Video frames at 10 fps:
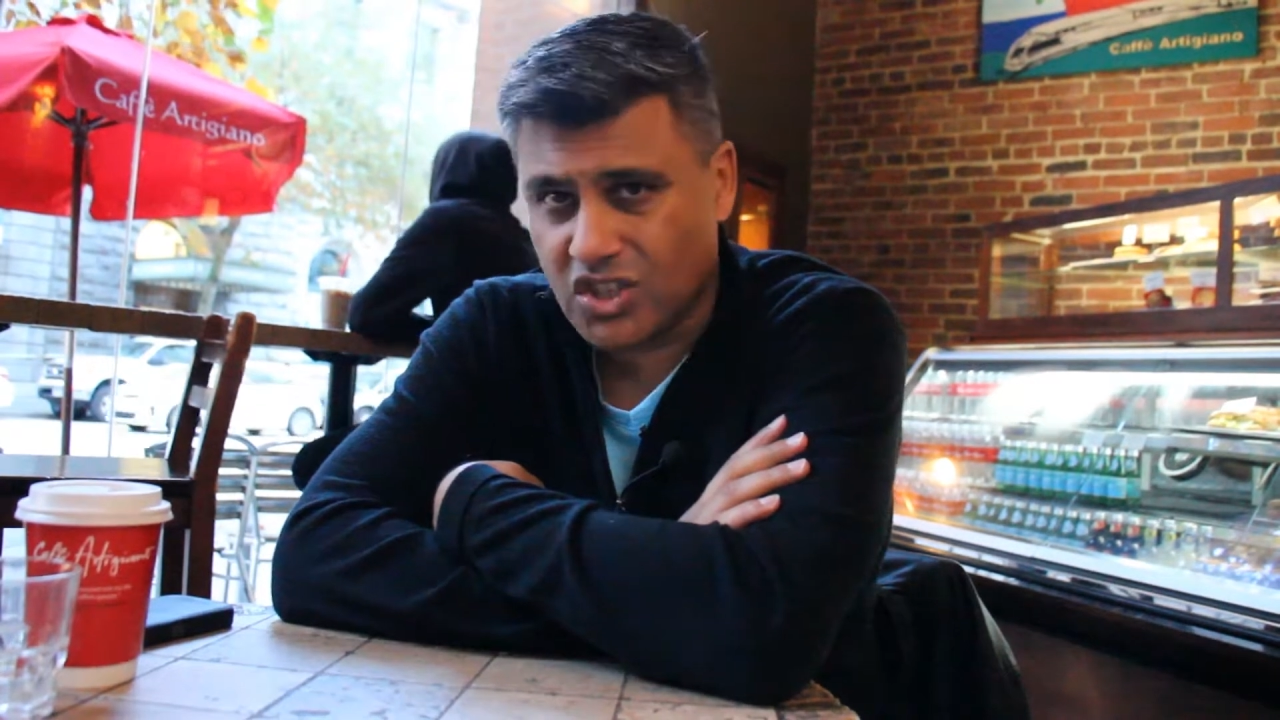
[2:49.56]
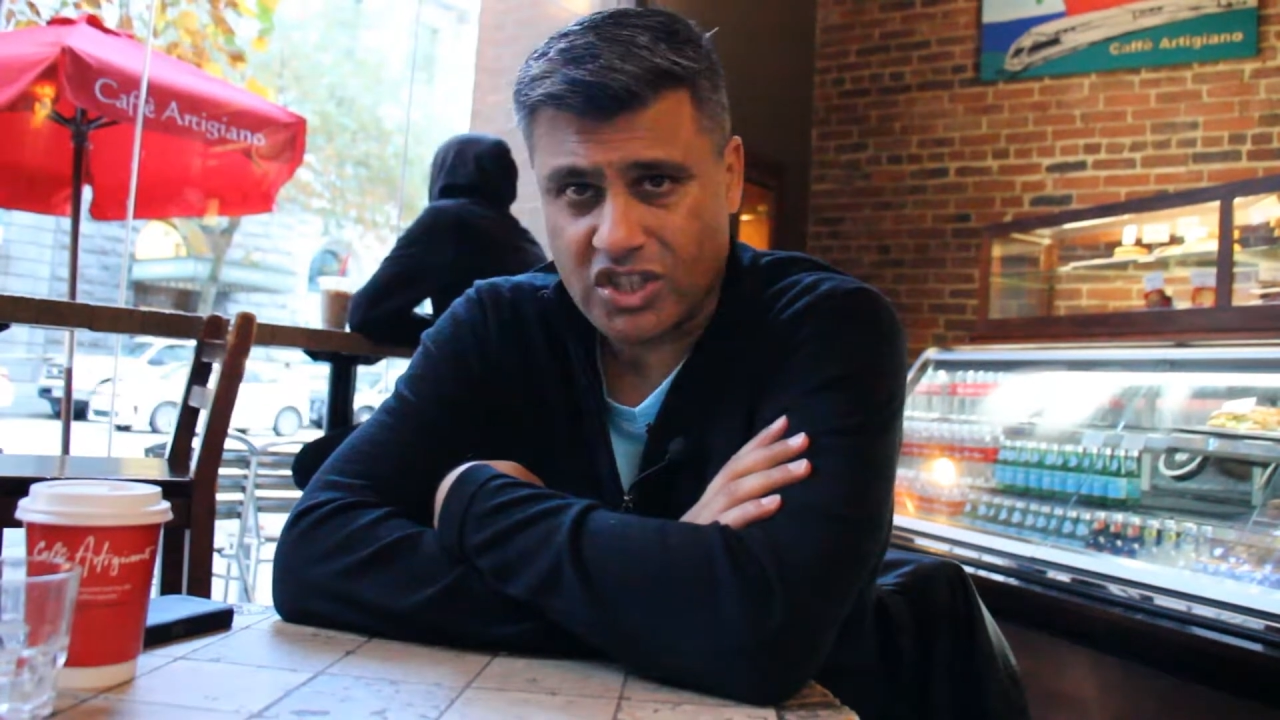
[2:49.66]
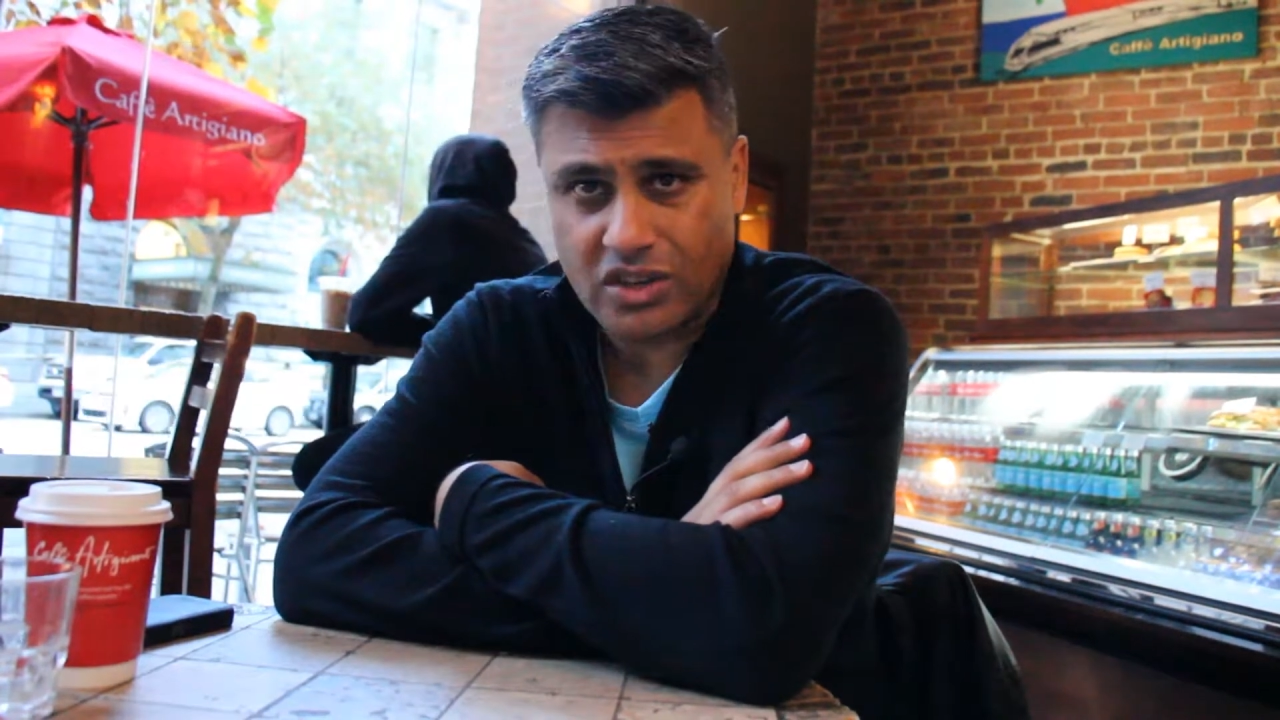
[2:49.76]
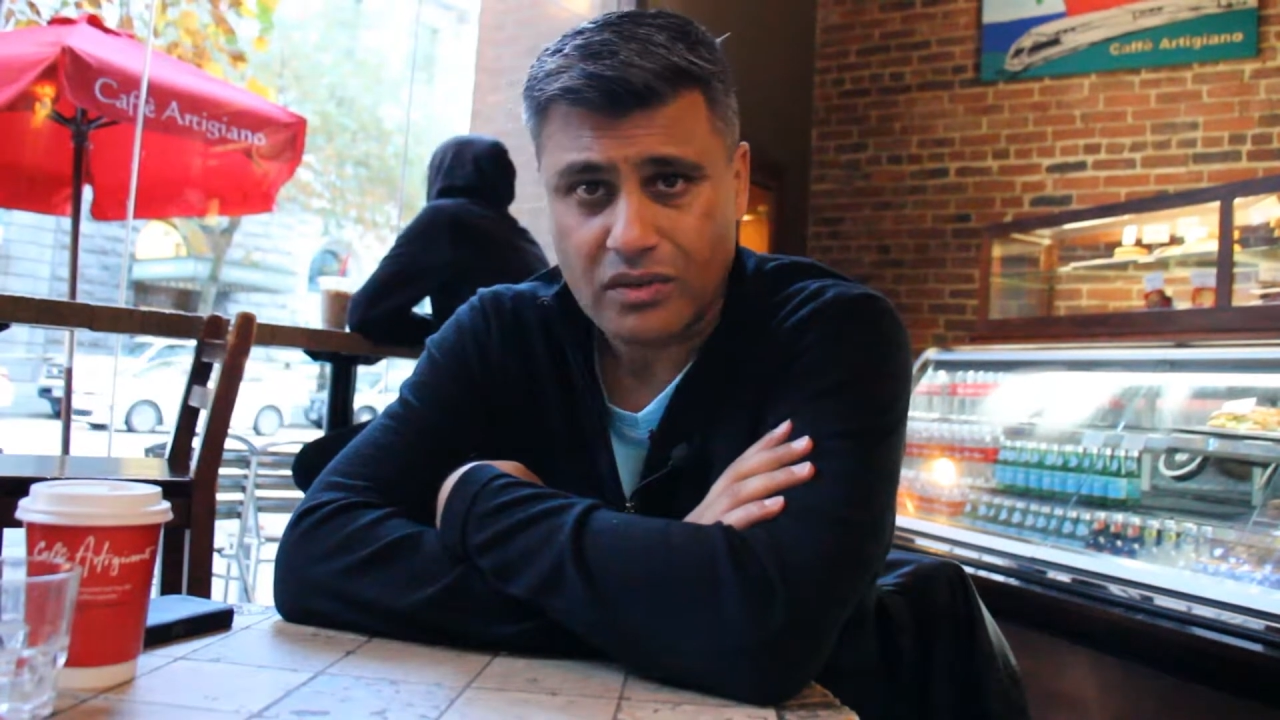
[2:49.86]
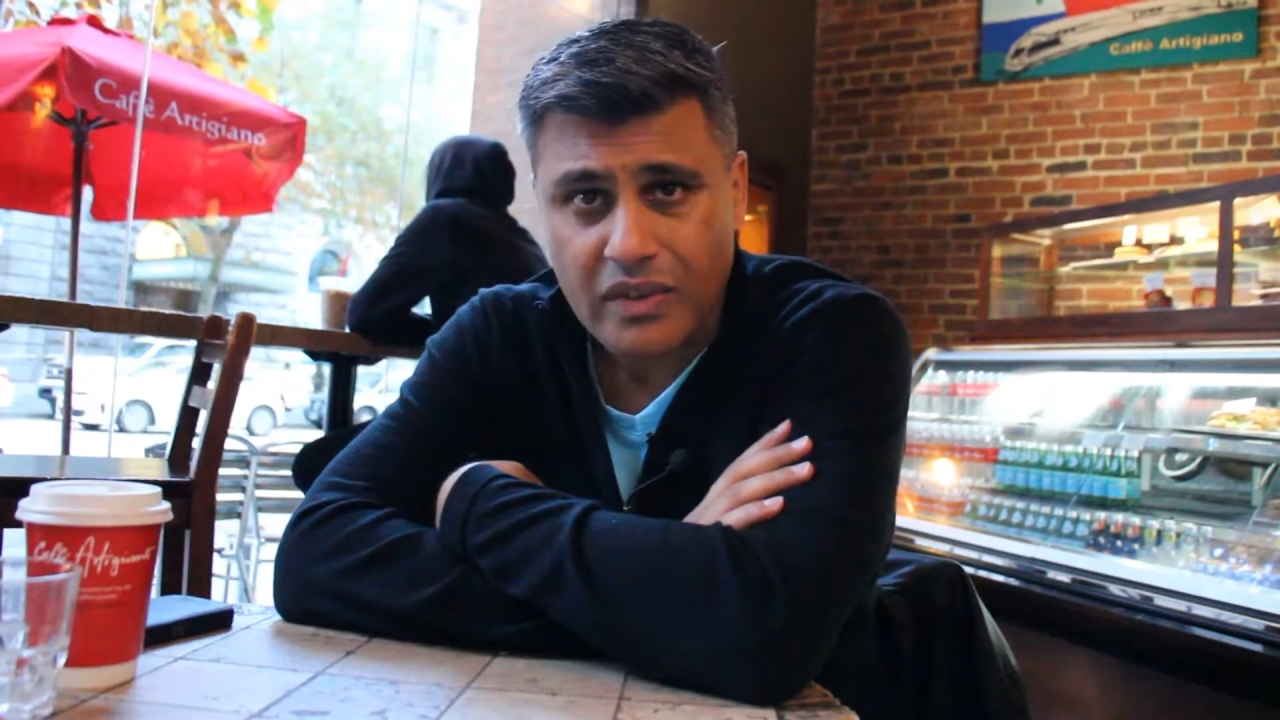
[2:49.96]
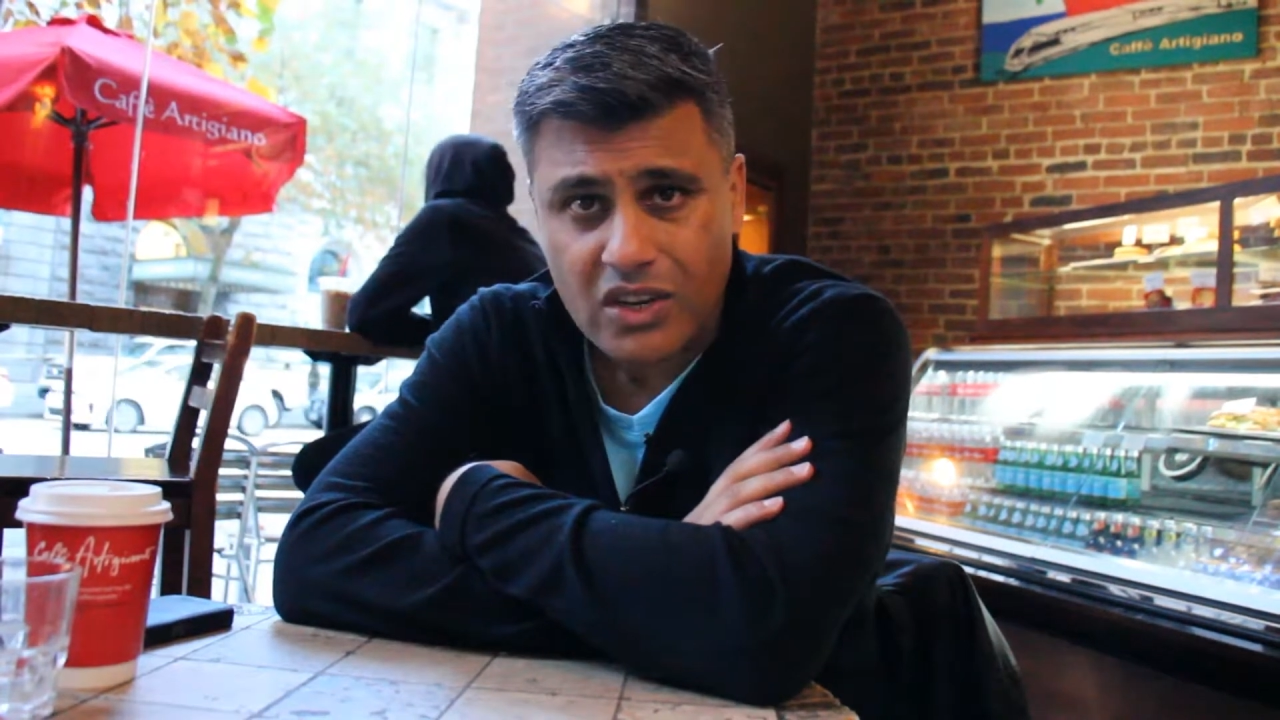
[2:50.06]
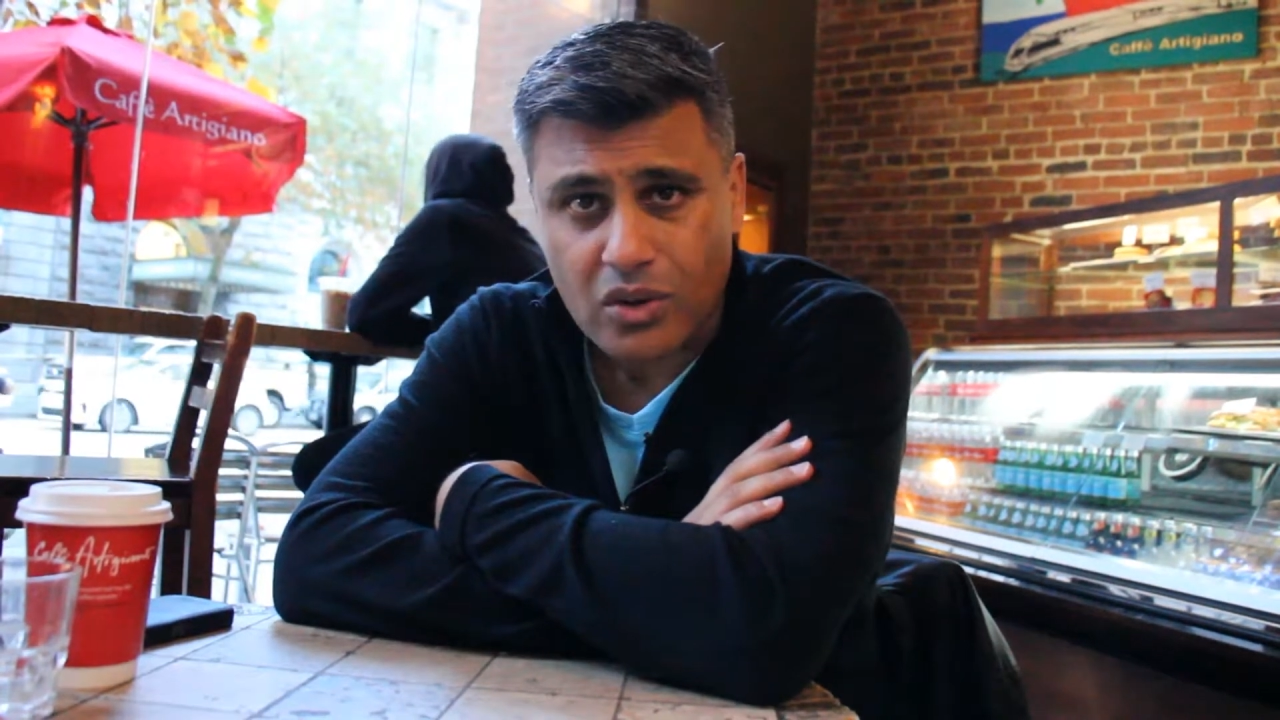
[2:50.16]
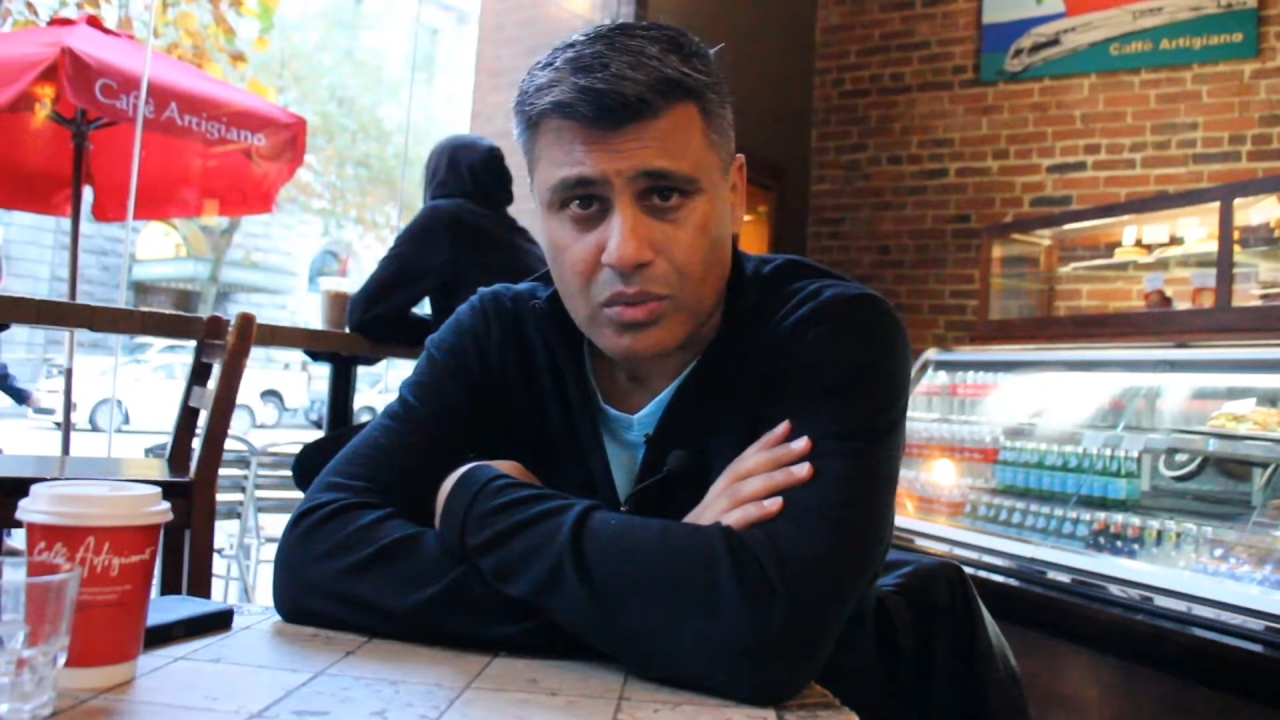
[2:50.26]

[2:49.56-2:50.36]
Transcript: Share the video